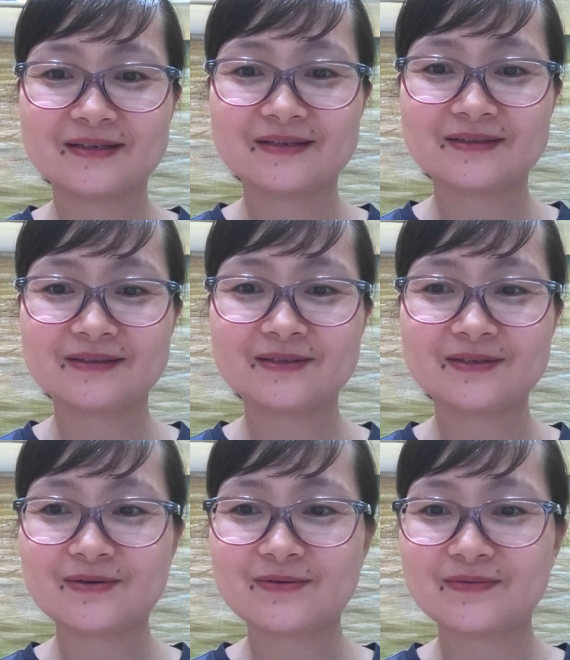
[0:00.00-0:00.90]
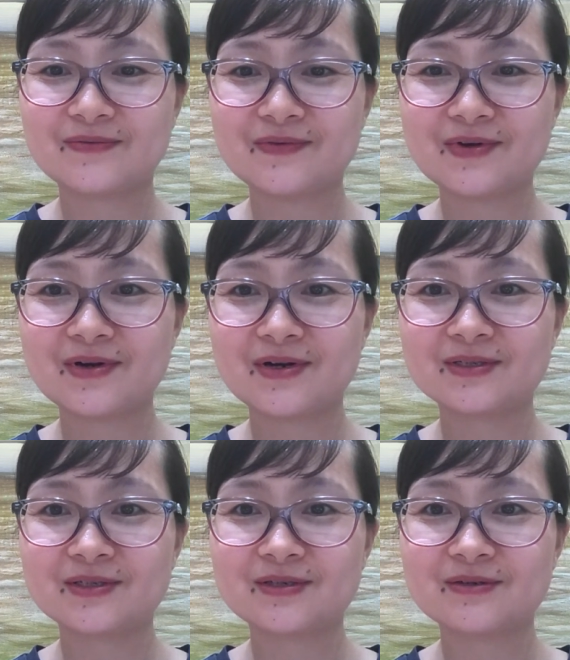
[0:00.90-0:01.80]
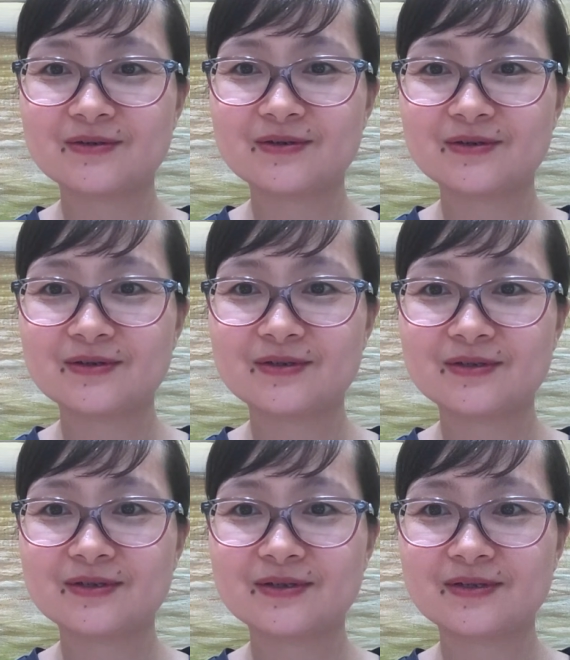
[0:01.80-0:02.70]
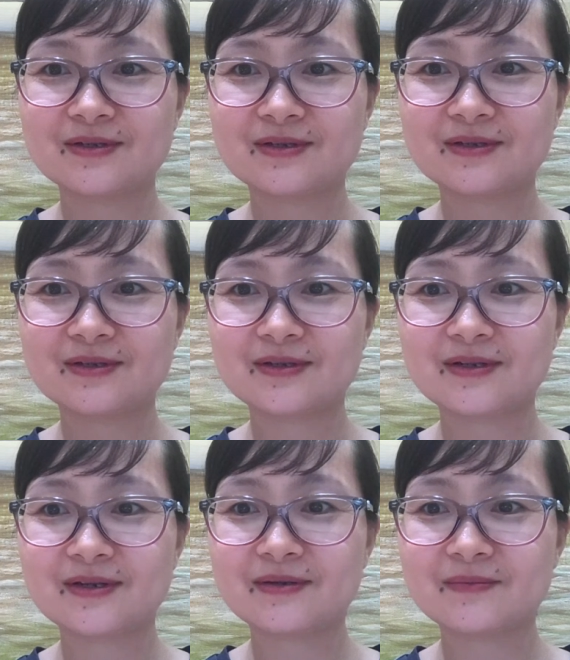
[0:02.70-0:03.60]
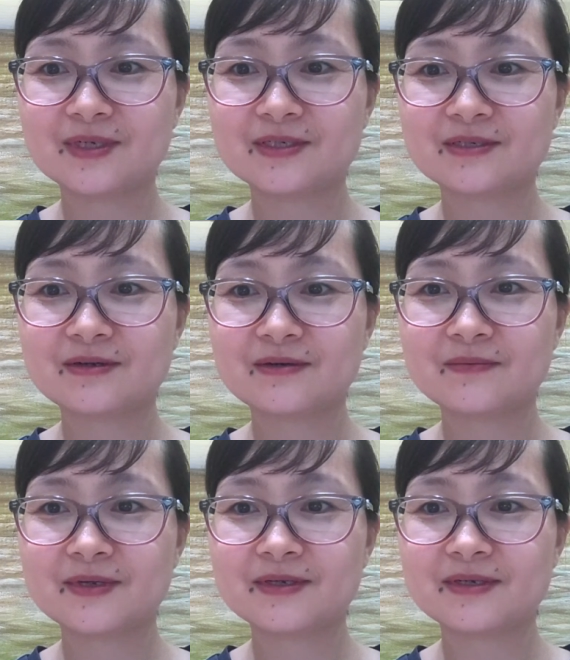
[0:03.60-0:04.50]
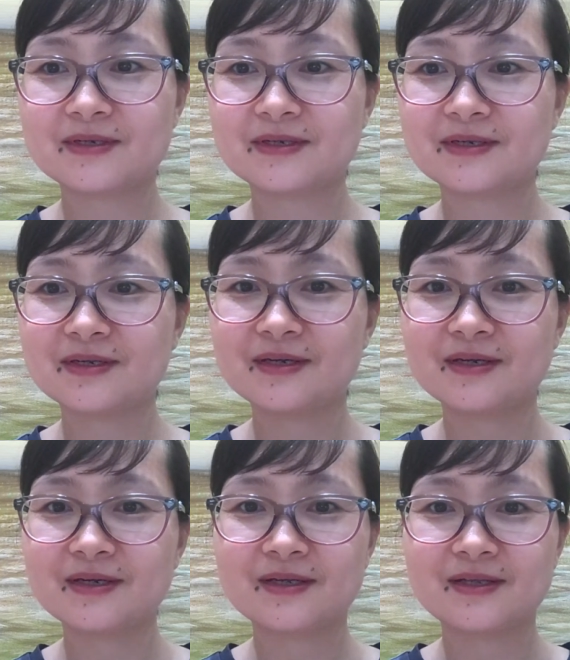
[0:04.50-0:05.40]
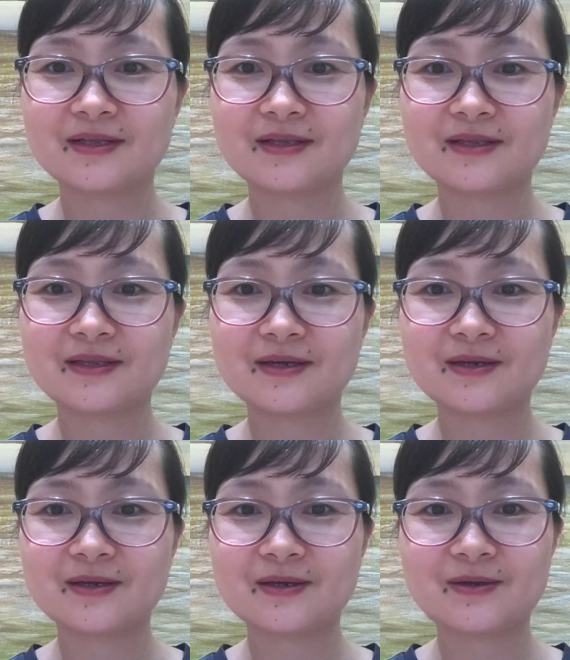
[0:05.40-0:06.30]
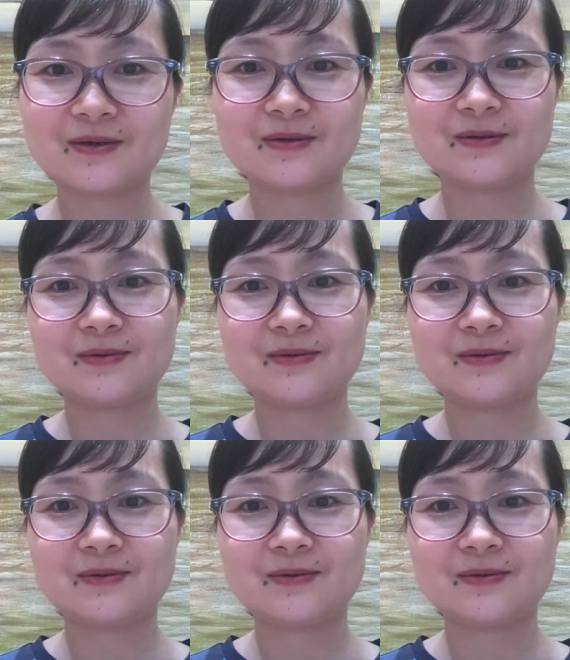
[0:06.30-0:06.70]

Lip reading: So far, so good. Let me stop it. Thank you.